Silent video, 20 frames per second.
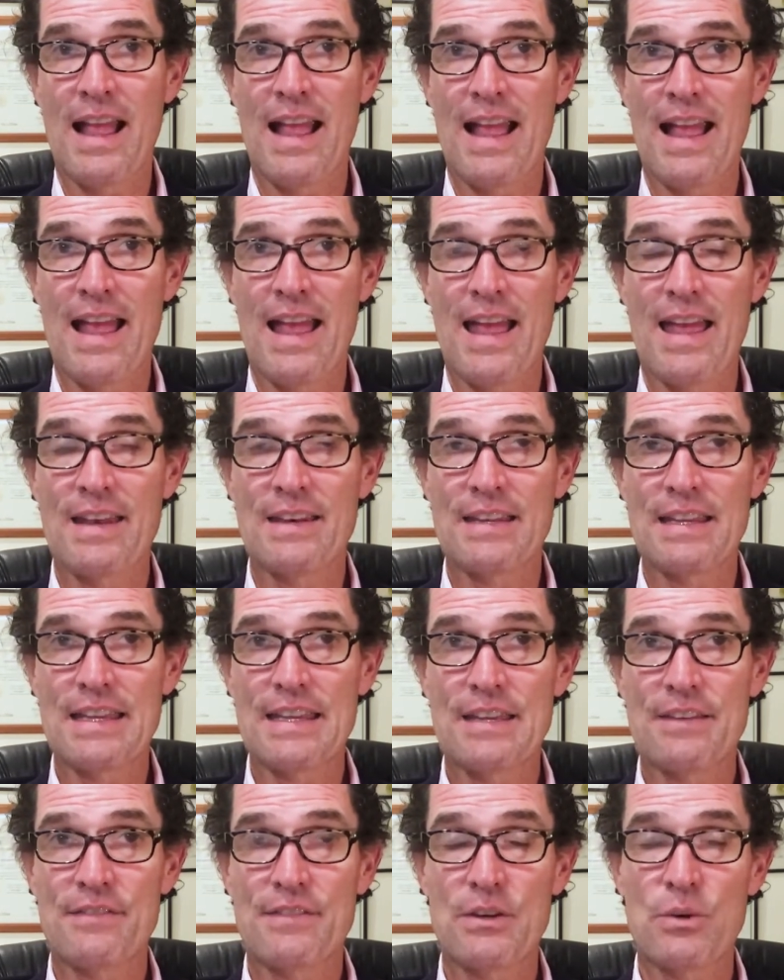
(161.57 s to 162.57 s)
And
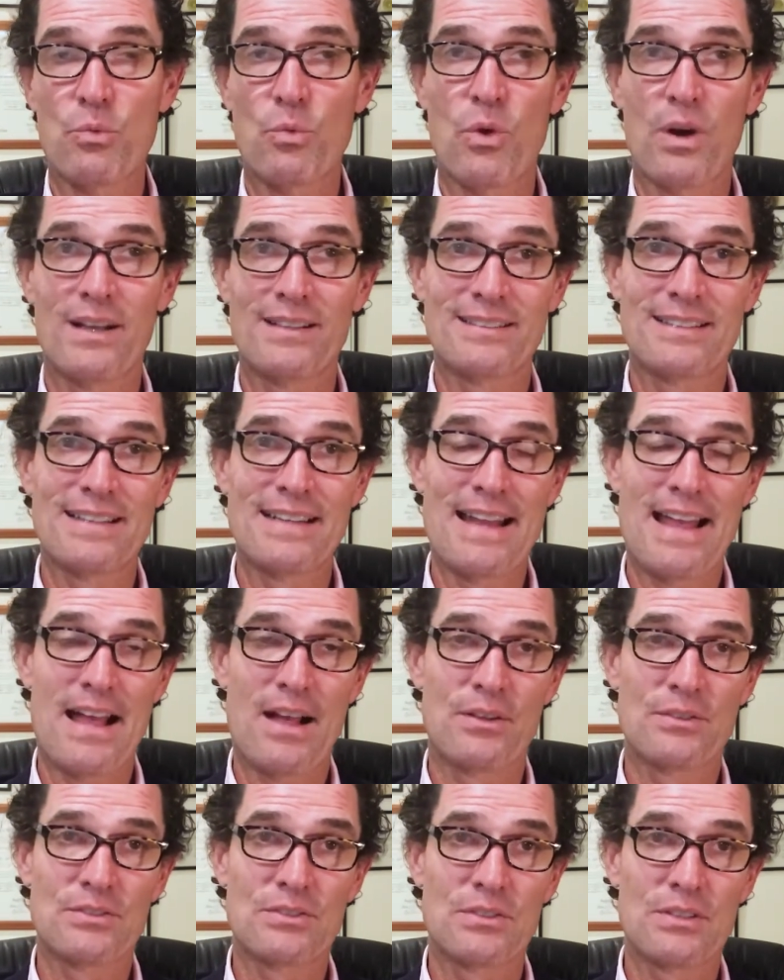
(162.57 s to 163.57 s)
if it was
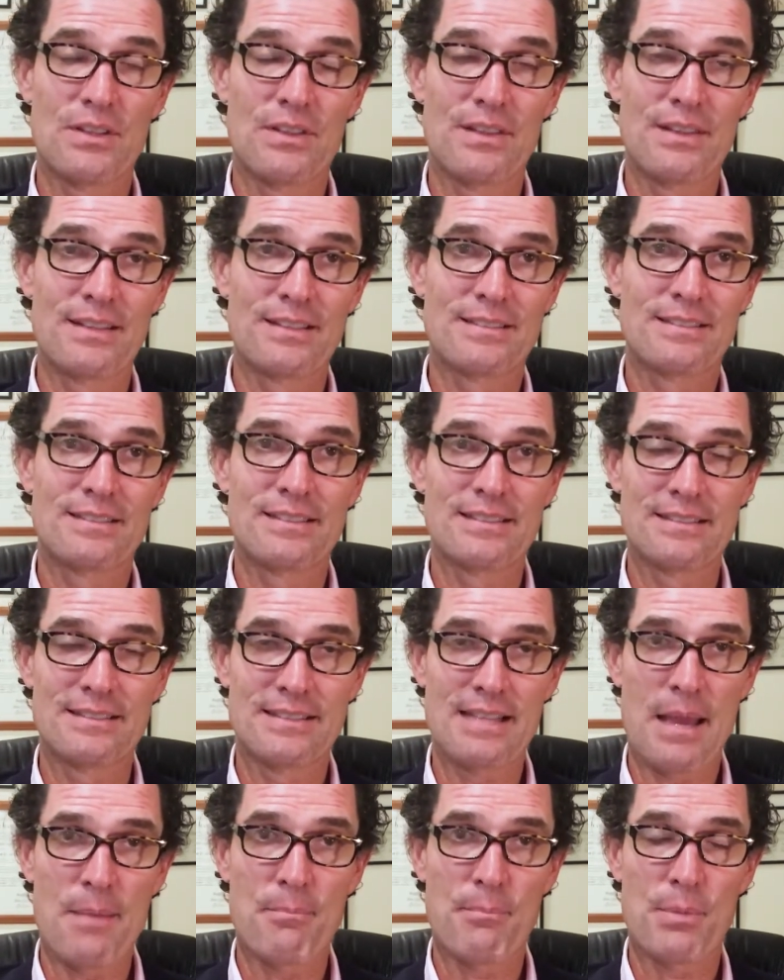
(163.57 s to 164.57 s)
announced this
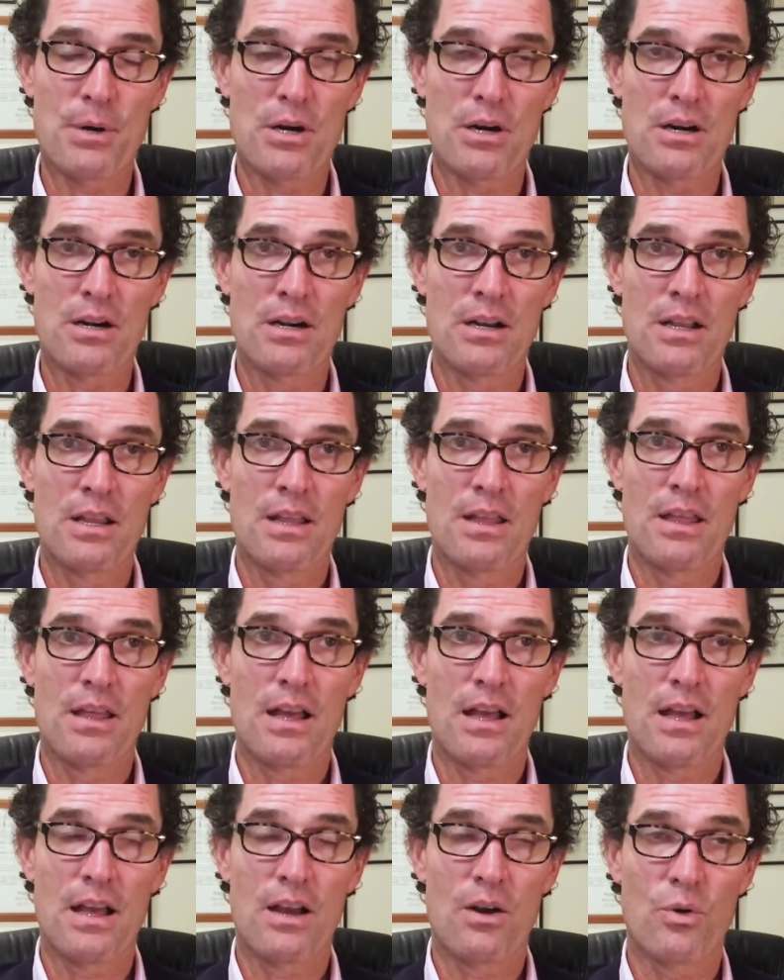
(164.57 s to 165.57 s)
December
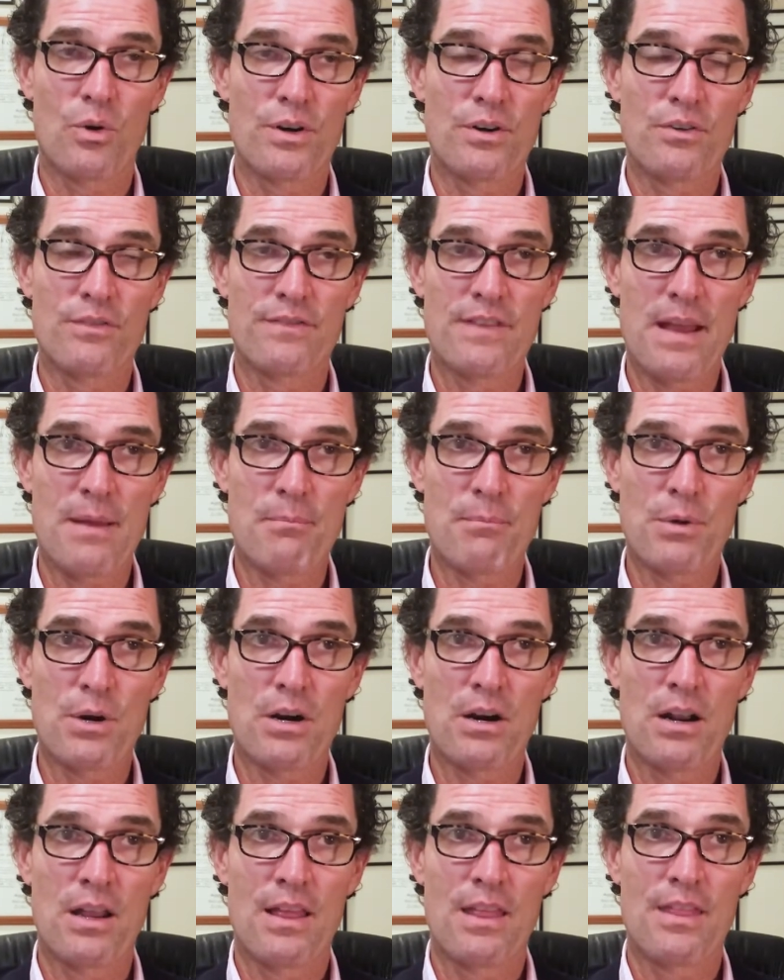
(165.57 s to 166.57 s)
or
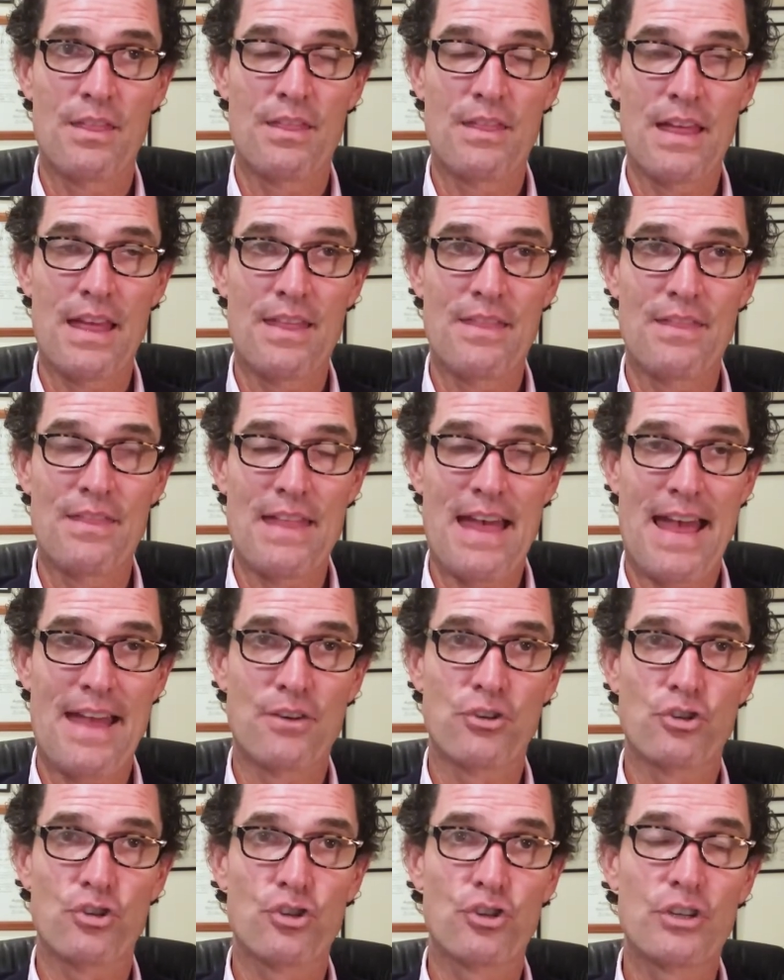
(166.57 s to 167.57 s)
November, then
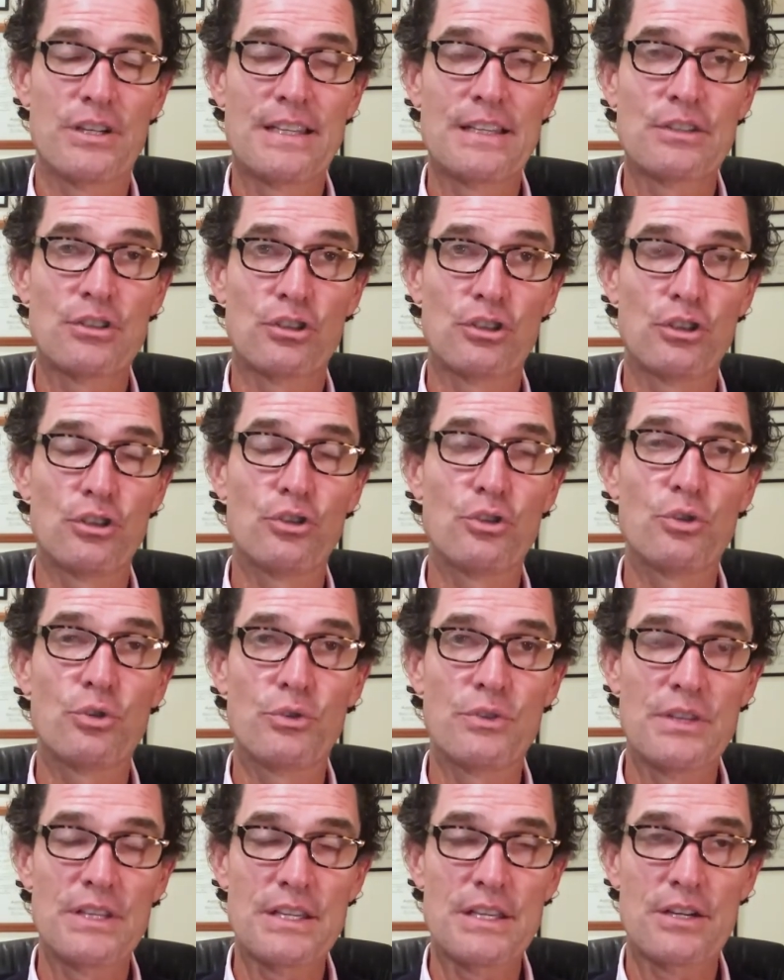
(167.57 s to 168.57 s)
that could
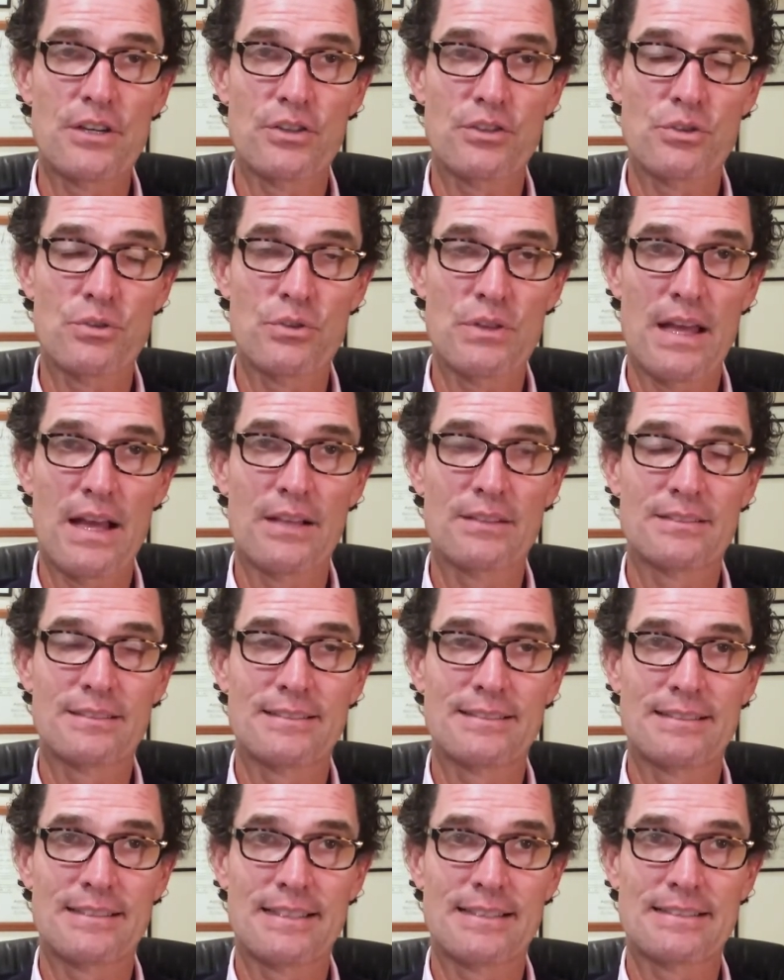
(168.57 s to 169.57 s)
include the year
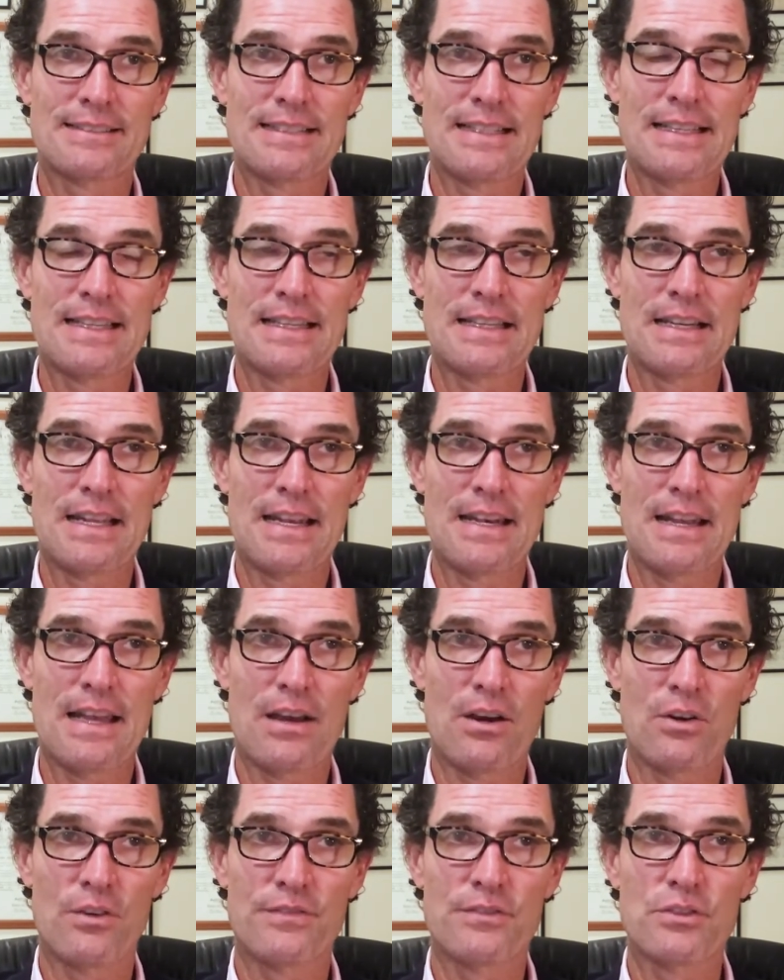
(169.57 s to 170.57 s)
2016. And
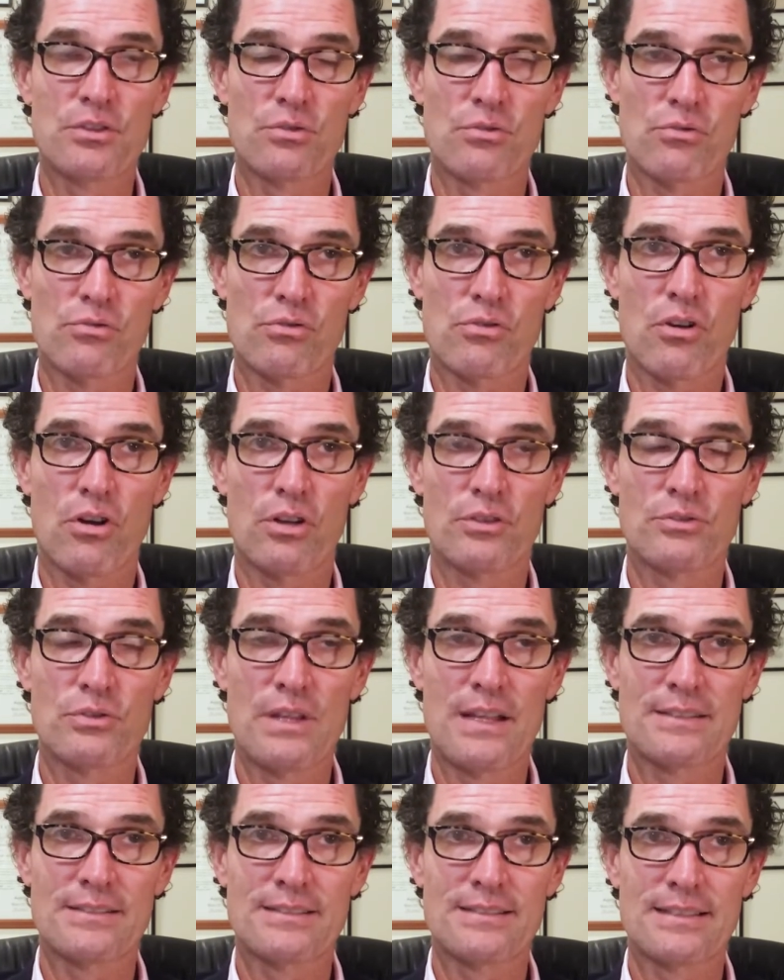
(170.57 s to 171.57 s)
now, if you recall,
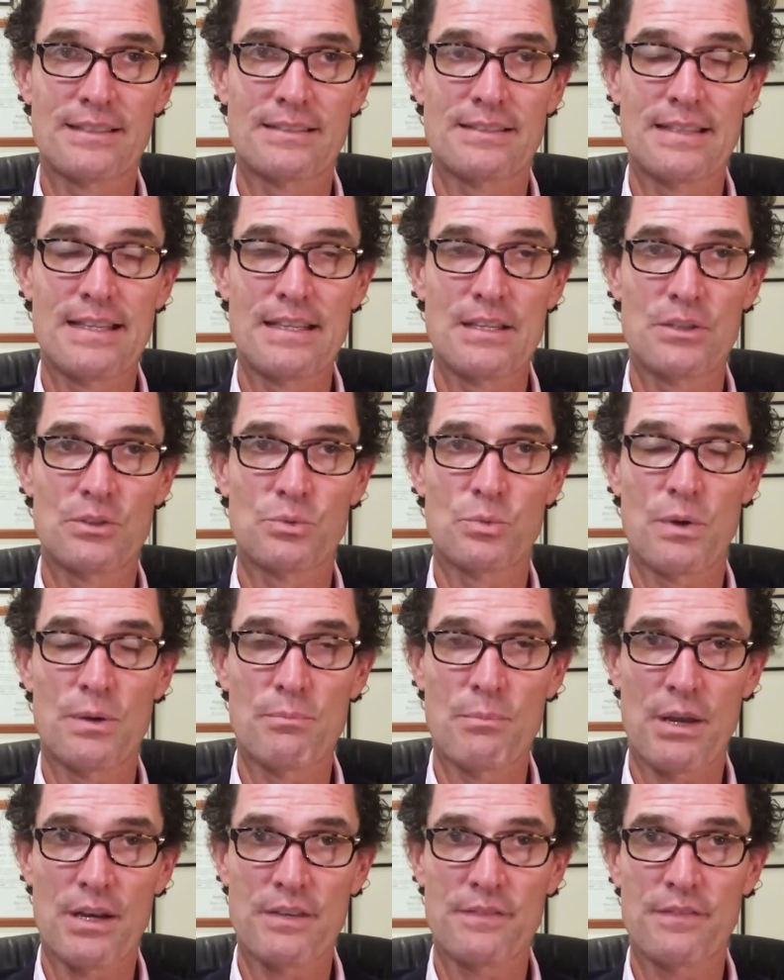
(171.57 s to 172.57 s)
2016 is when
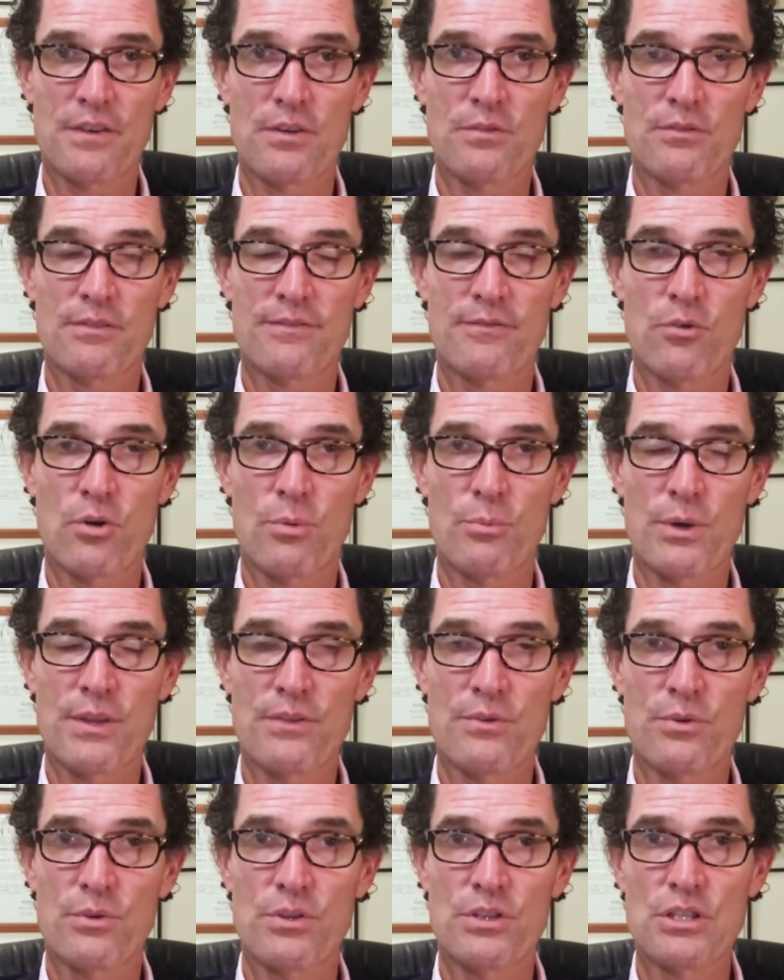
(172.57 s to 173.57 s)
money fund reform
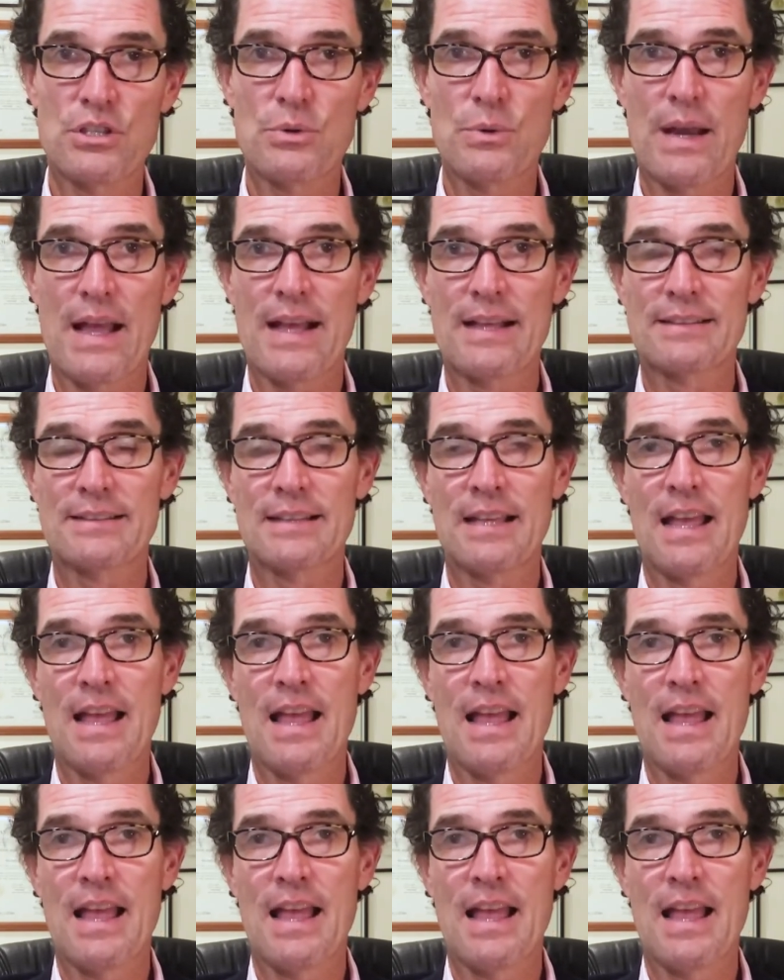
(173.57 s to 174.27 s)
went through in the US.